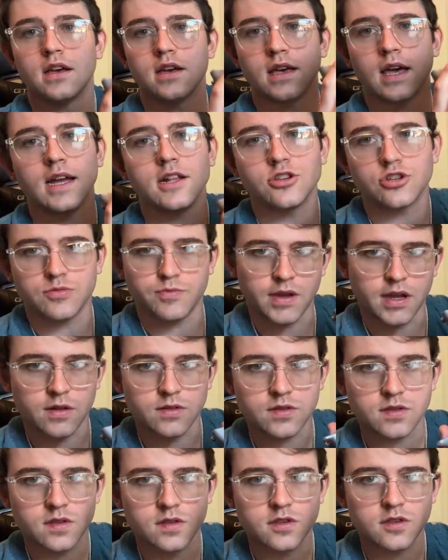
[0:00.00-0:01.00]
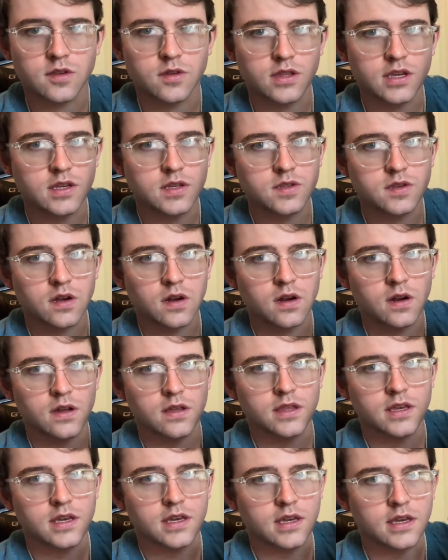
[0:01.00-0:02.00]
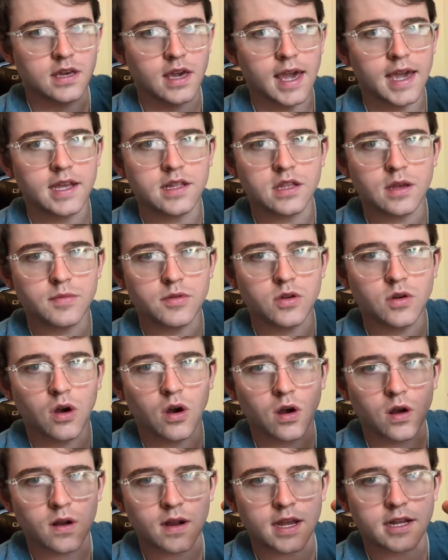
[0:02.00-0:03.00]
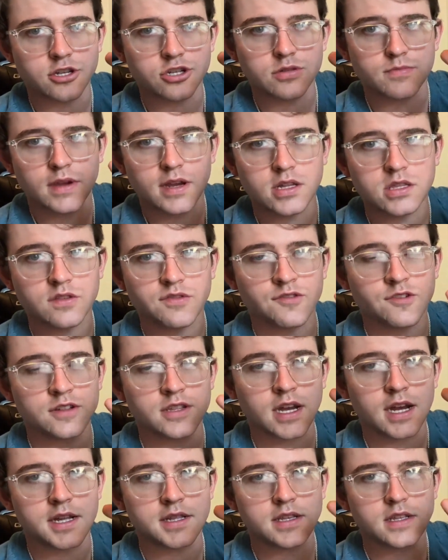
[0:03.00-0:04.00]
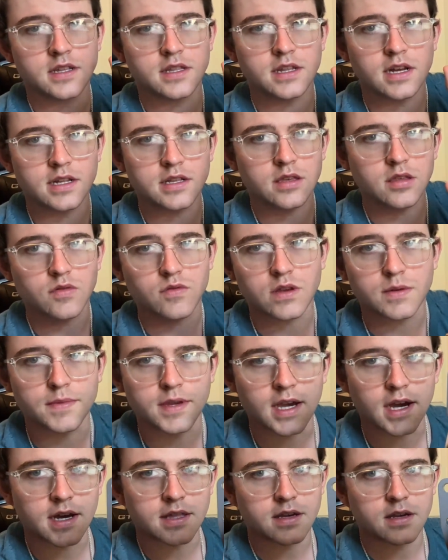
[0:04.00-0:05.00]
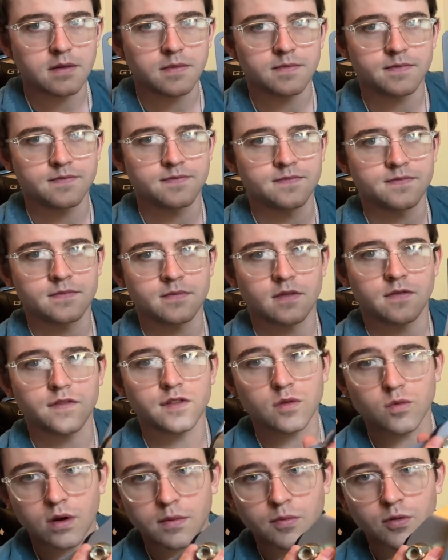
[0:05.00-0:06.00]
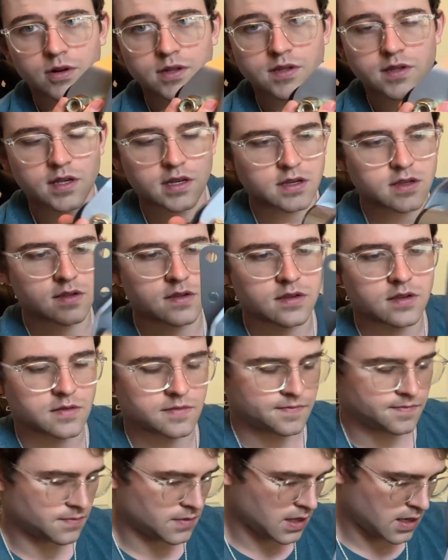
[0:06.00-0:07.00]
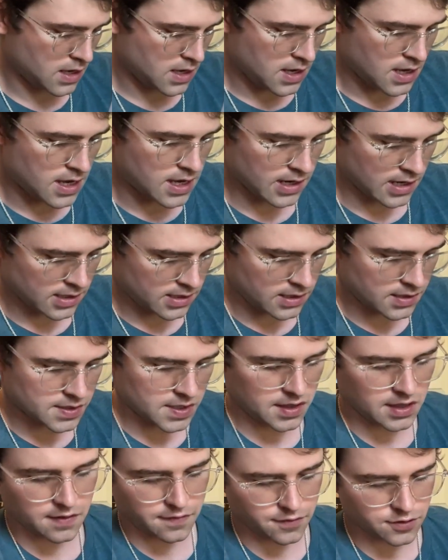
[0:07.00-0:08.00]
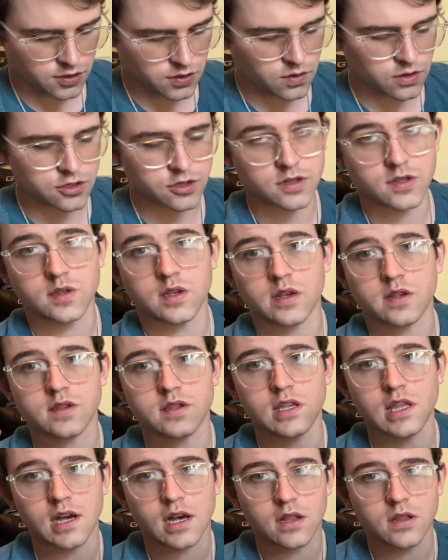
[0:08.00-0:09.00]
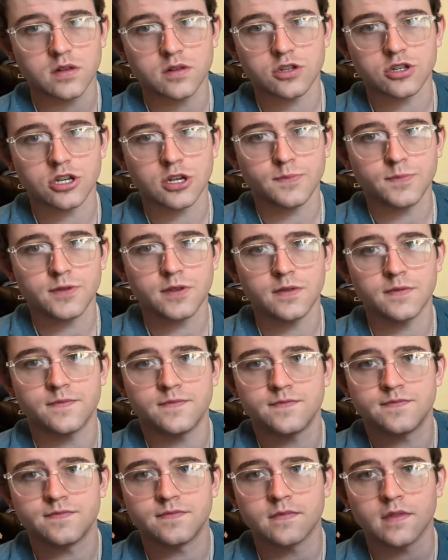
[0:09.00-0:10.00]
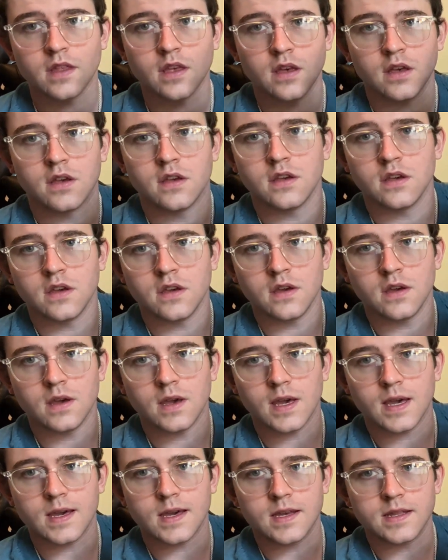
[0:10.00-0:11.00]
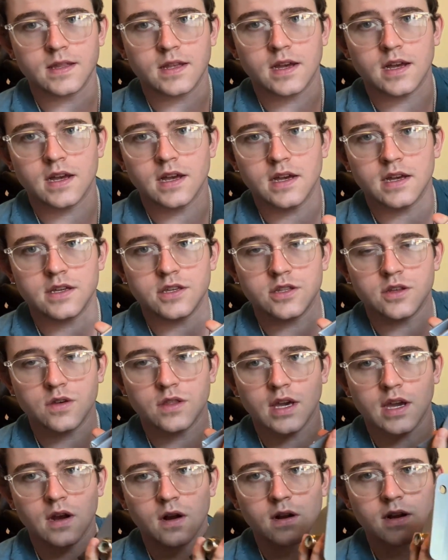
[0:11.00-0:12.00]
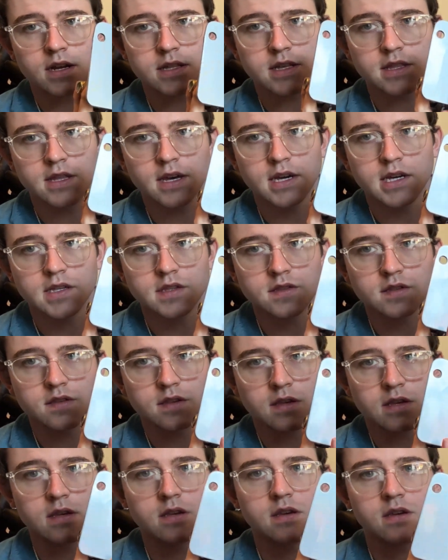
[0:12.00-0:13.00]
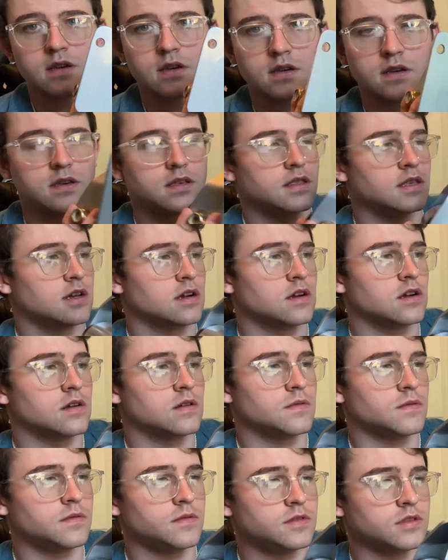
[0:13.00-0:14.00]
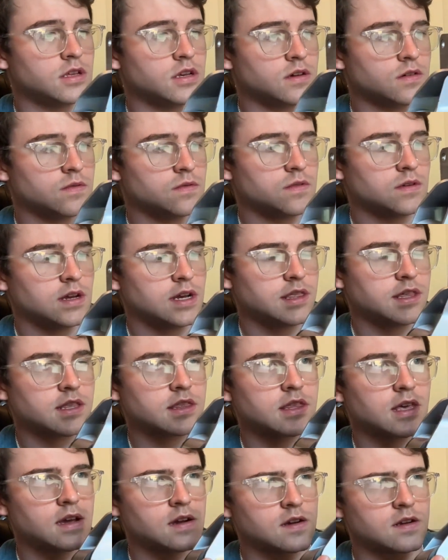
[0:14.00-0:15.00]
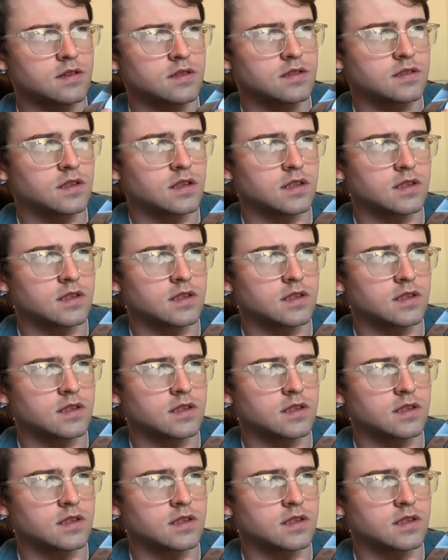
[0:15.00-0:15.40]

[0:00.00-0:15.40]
engine mounts. So these are the AWR engine mounts for a 90 to 93 Miata for the 1.6. I got these, I think, for $260 shipped, and they are kind of nice. They're I think there's a